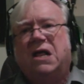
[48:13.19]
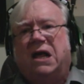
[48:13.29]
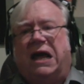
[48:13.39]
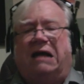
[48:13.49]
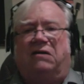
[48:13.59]

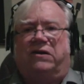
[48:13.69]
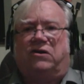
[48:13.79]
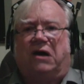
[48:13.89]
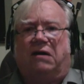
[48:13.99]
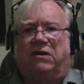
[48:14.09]
Alan
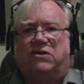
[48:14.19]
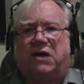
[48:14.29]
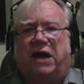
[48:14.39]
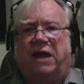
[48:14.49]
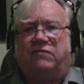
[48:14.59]
Dulles.
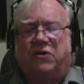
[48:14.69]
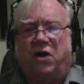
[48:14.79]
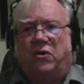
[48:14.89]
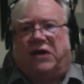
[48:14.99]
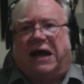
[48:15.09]
I have
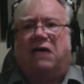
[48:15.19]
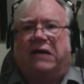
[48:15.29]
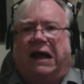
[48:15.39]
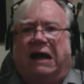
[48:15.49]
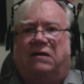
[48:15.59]
no
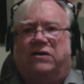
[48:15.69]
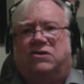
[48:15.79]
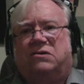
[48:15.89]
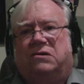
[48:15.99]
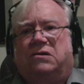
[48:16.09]
doubt
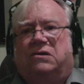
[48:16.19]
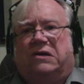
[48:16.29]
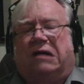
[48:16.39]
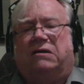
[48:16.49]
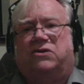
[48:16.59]

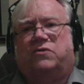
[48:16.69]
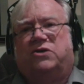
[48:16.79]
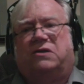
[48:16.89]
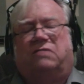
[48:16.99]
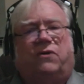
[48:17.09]
Dulles
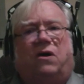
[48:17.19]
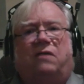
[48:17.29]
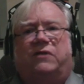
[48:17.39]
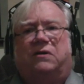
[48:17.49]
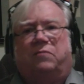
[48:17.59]
was
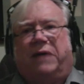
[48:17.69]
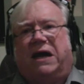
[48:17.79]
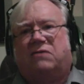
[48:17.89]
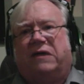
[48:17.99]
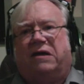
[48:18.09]
involved in the
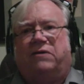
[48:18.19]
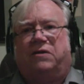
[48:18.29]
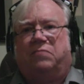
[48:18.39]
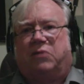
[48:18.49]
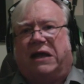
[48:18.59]
background in
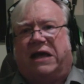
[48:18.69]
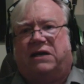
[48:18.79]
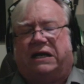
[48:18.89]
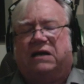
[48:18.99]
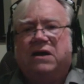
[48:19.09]
the
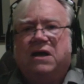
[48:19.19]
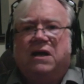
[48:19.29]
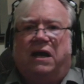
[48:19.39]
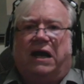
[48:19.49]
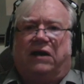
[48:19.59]
planning,
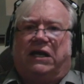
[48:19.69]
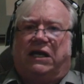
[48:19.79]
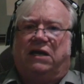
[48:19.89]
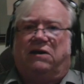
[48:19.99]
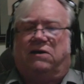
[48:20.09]
and
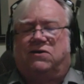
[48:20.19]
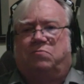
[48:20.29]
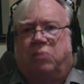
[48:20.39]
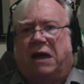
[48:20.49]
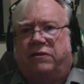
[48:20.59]
he and his
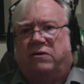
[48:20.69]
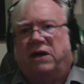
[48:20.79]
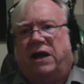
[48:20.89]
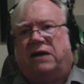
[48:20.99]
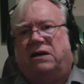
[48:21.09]
brother
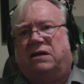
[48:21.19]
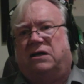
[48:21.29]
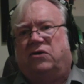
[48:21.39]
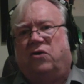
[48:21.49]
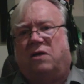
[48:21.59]
had
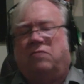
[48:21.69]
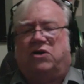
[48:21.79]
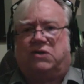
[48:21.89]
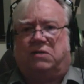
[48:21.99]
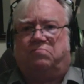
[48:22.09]
an
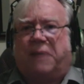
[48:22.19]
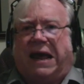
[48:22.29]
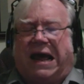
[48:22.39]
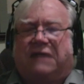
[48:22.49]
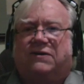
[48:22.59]
enormous
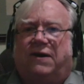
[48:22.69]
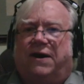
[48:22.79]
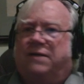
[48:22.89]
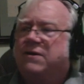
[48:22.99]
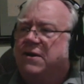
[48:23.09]
impact
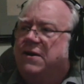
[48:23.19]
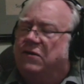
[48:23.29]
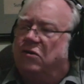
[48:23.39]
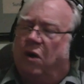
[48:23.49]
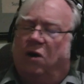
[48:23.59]
on
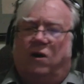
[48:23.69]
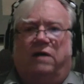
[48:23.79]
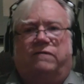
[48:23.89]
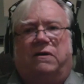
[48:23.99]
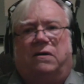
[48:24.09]
the role of